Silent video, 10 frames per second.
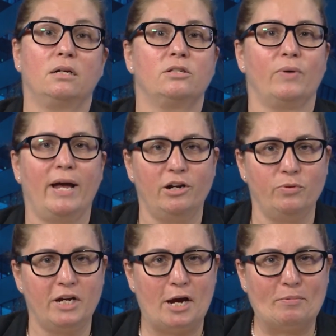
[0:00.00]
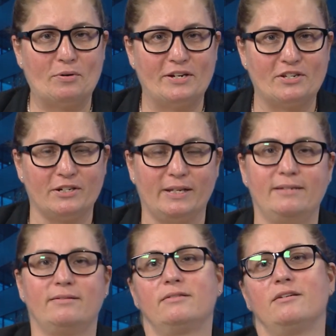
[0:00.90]
So how do we
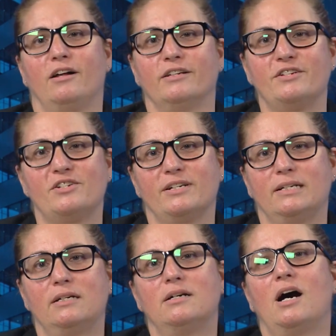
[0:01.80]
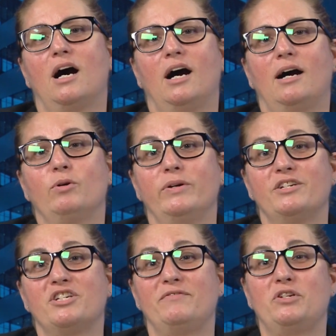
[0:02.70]
operationalize this knowledge? I'm going to
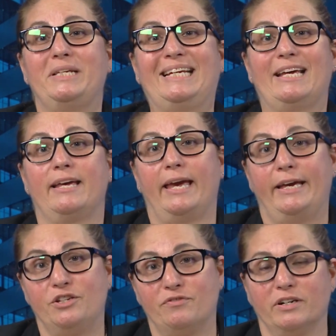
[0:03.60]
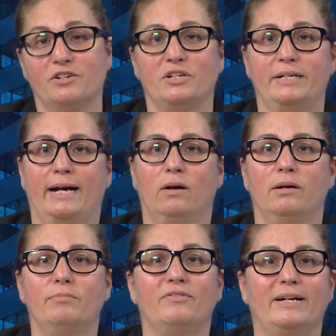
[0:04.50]
shift to the engage function now
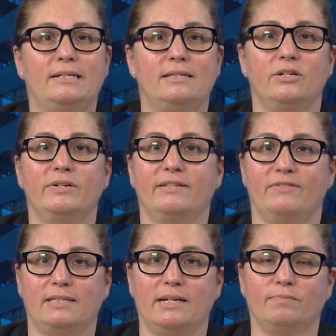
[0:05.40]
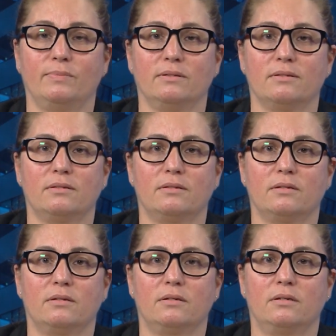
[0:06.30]
and provide a series of examples.
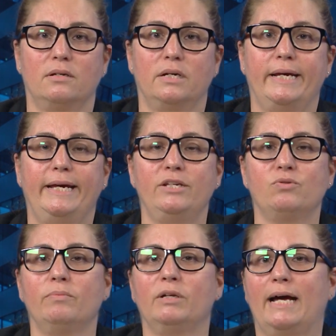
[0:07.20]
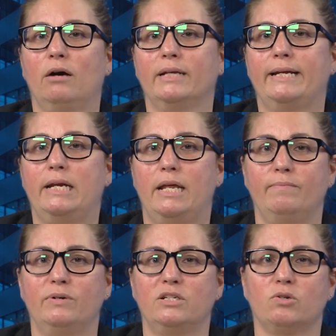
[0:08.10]
Each one will outline an
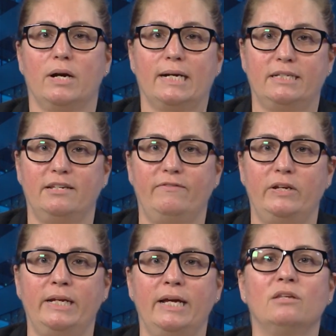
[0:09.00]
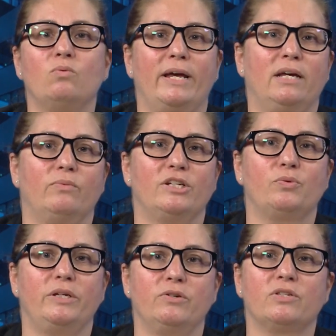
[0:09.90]
input to our activity and the way in which
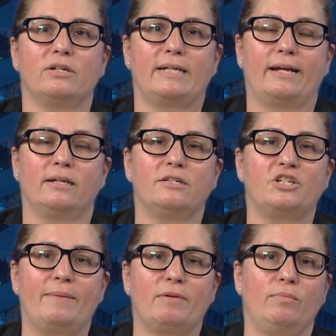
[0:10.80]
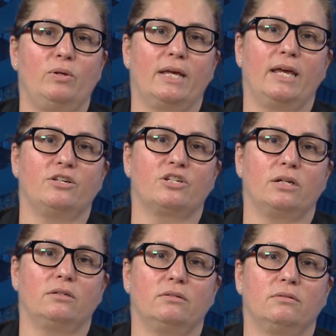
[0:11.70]
we use our data to shape communication.